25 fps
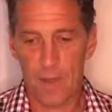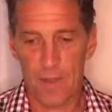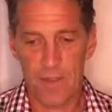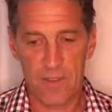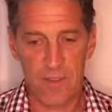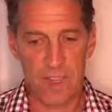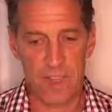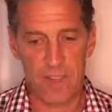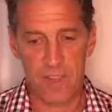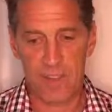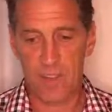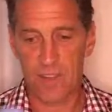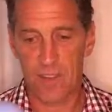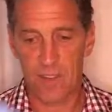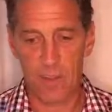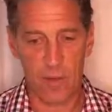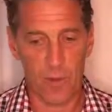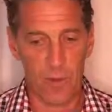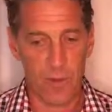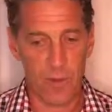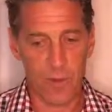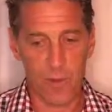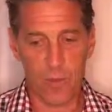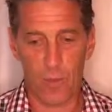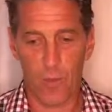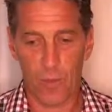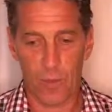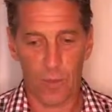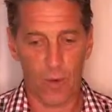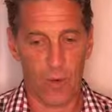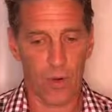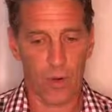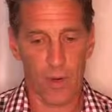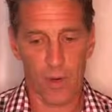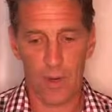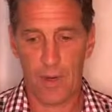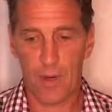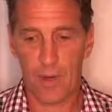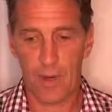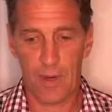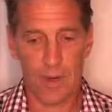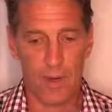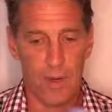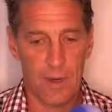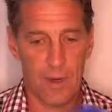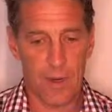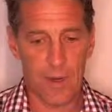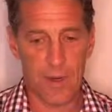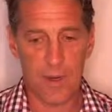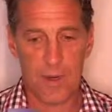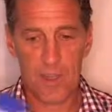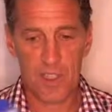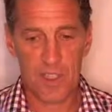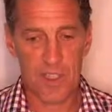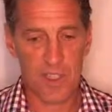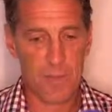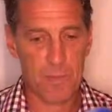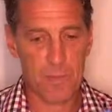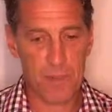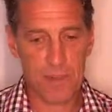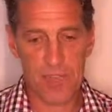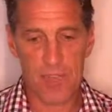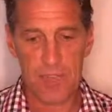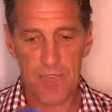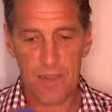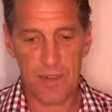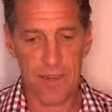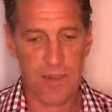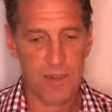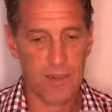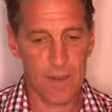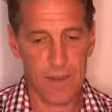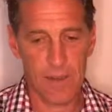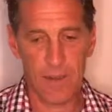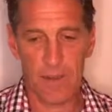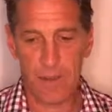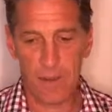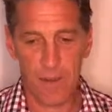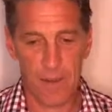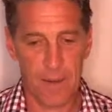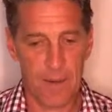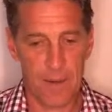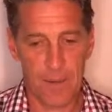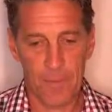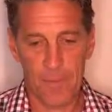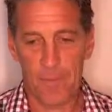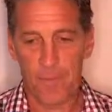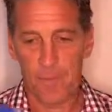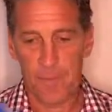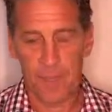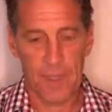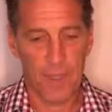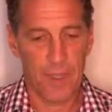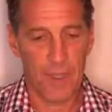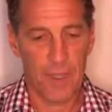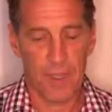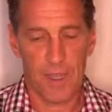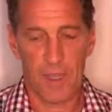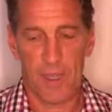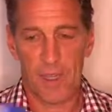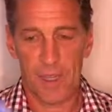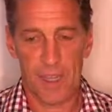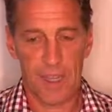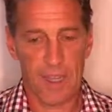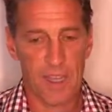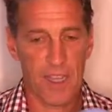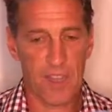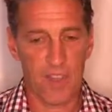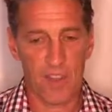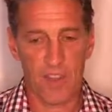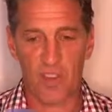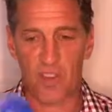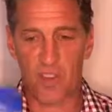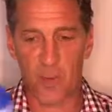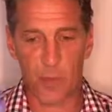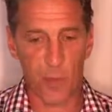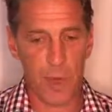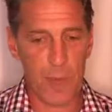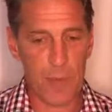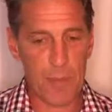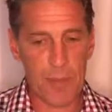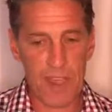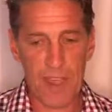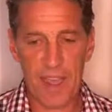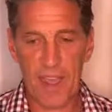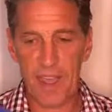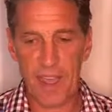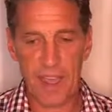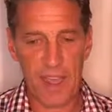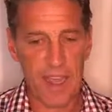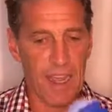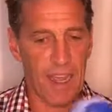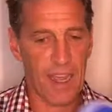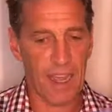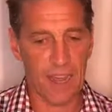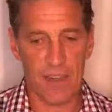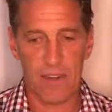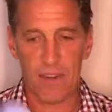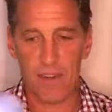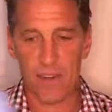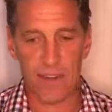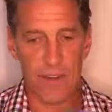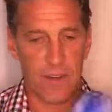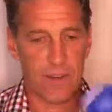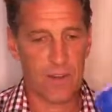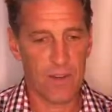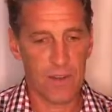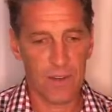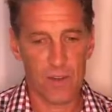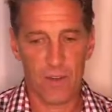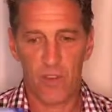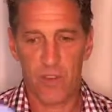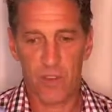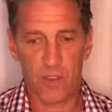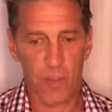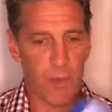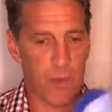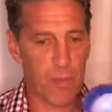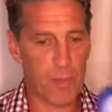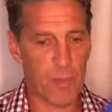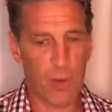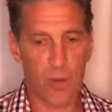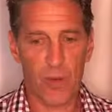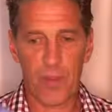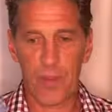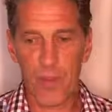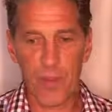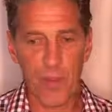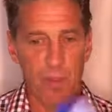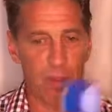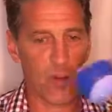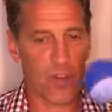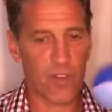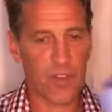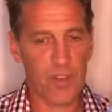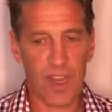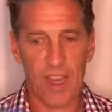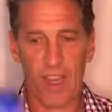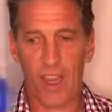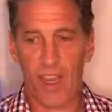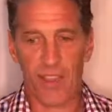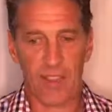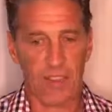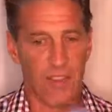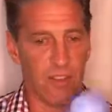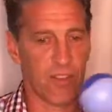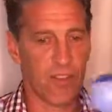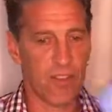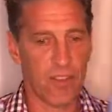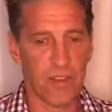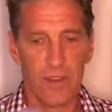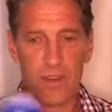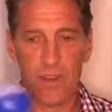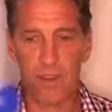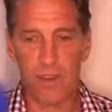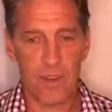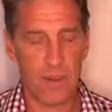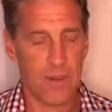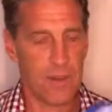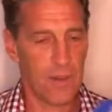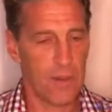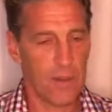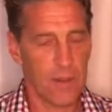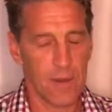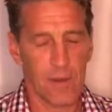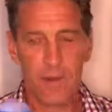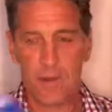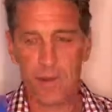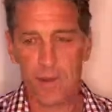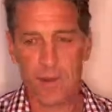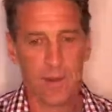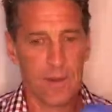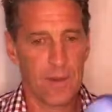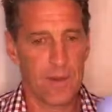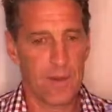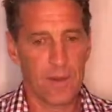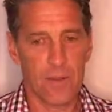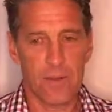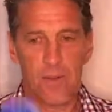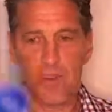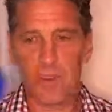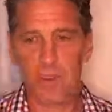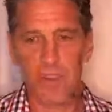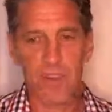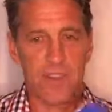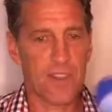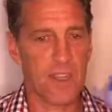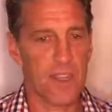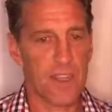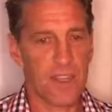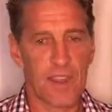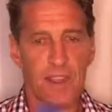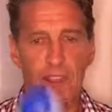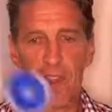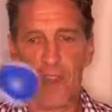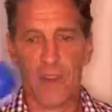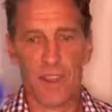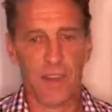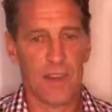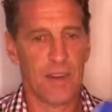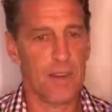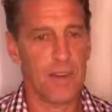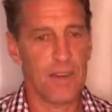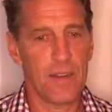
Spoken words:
Takes a little bit more speed. And again, sweep that hand. Sweep both of those hands. Just like that.